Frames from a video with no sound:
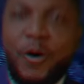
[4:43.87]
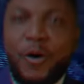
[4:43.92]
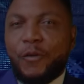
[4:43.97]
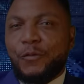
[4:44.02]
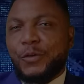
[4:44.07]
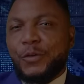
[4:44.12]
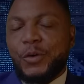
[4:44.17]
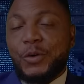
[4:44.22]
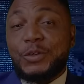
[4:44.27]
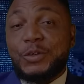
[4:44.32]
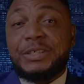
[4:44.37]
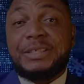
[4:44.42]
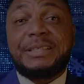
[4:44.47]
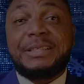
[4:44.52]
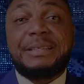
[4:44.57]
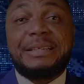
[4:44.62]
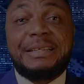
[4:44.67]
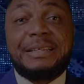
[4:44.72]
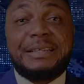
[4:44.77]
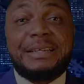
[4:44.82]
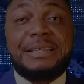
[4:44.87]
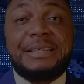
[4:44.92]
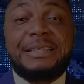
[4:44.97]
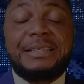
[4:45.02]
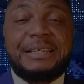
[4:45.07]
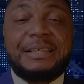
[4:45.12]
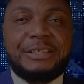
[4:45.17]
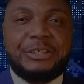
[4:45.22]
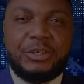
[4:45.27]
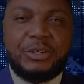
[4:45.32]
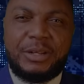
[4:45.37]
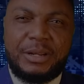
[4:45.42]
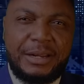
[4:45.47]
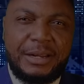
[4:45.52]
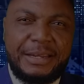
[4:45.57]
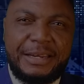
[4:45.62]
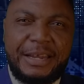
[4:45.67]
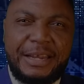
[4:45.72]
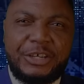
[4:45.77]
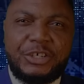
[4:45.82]
Of course, in these
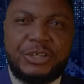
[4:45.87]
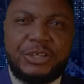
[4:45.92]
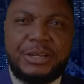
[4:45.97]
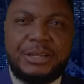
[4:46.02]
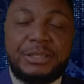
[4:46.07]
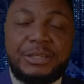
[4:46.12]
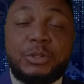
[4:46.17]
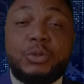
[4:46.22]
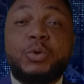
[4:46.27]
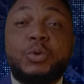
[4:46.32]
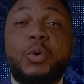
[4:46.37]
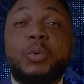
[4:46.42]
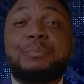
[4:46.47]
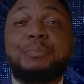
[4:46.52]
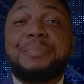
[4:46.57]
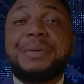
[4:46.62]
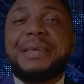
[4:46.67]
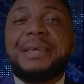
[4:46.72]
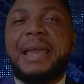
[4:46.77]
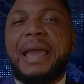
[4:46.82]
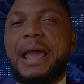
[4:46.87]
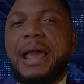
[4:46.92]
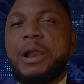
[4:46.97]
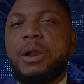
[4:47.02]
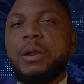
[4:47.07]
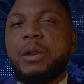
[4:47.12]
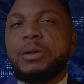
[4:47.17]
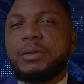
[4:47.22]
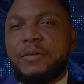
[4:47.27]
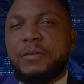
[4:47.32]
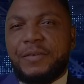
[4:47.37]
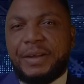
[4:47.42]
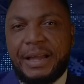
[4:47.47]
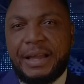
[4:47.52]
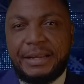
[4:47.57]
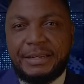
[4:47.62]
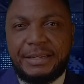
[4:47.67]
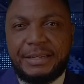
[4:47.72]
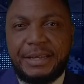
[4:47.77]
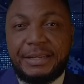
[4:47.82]
general elections, there'll be a lot of
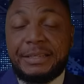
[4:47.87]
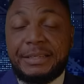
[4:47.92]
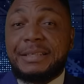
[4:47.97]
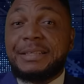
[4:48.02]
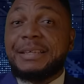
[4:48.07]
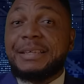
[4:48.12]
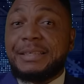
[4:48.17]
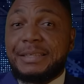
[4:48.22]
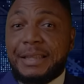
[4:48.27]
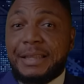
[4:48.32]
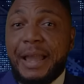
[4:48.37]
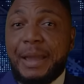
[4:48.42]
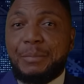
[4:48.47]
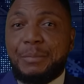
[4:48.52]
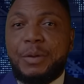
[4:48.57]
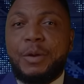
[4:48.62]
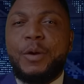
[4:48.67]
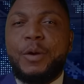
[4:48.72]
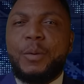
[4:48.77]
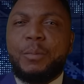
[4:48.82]
candidates this time,